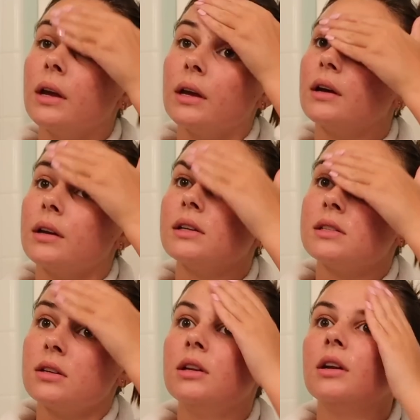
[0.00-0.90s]
and I
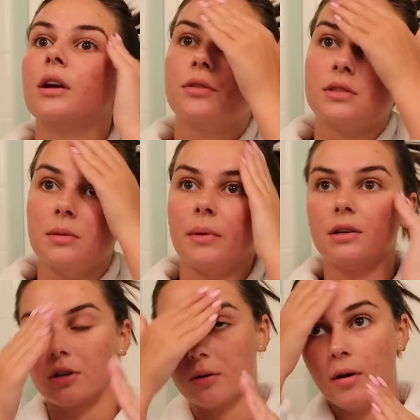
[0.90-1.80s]
still need to go see my
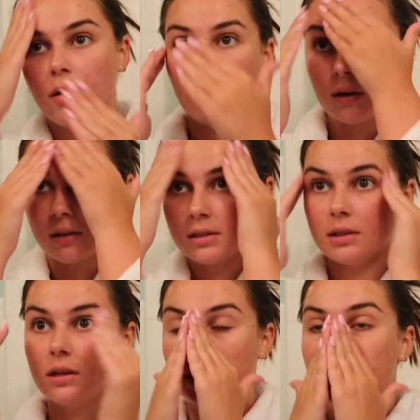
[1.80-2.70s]
dermo
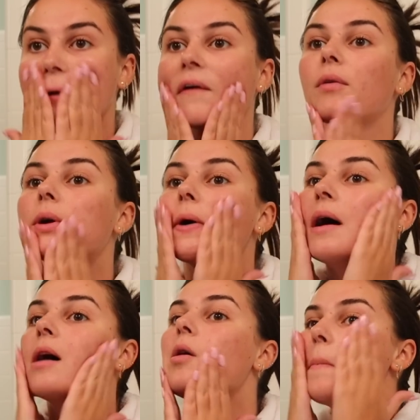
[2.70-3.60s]
honestly to get like real
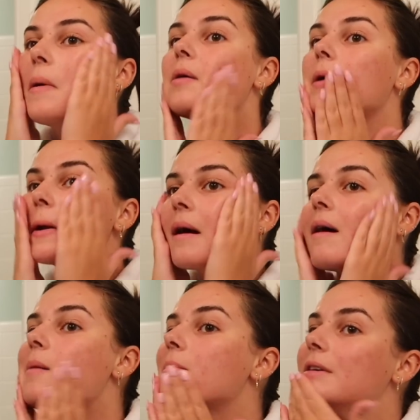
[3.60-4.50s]
help, but right
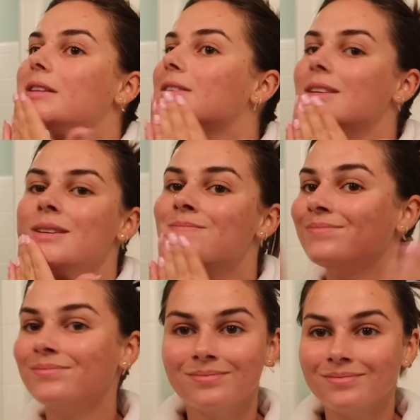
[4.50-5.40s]
now I'm just,
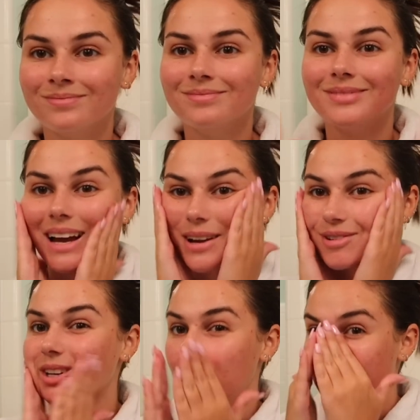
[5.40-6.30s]
I
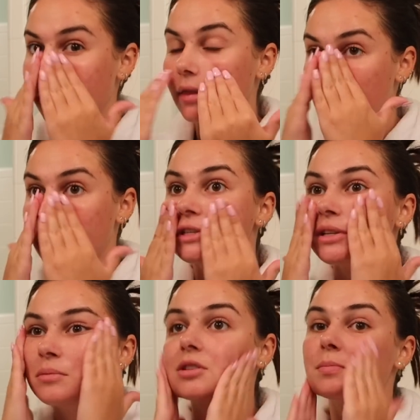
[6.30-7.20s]
really don't care that much.
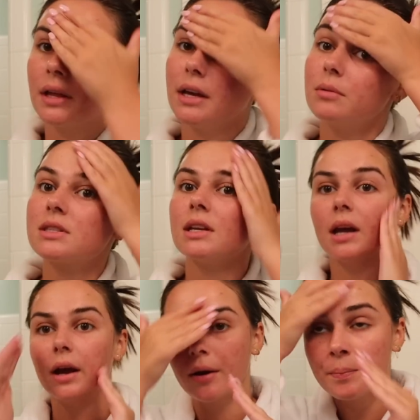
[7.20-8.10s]
I'm just playing with
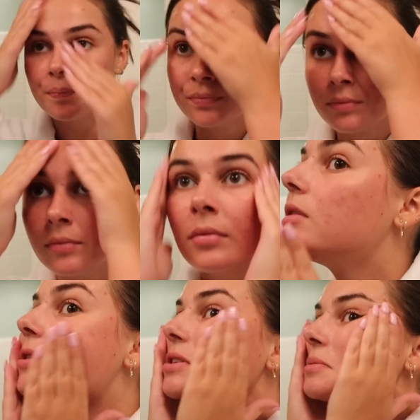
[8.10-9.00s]
skincare. As
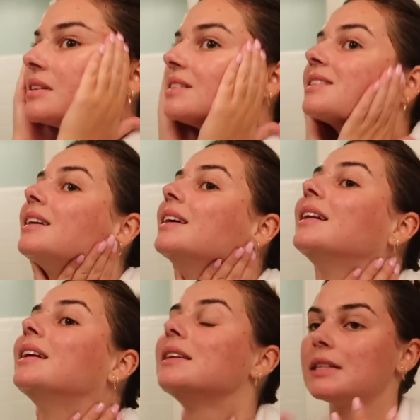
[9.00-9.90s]
long as my
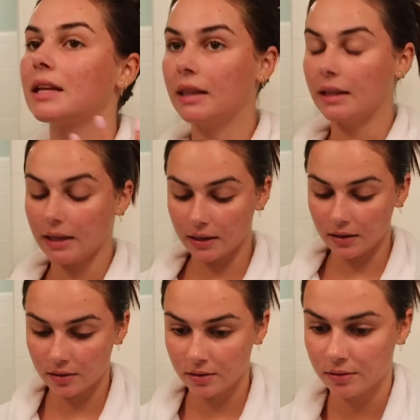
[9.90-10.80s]
skin is clean,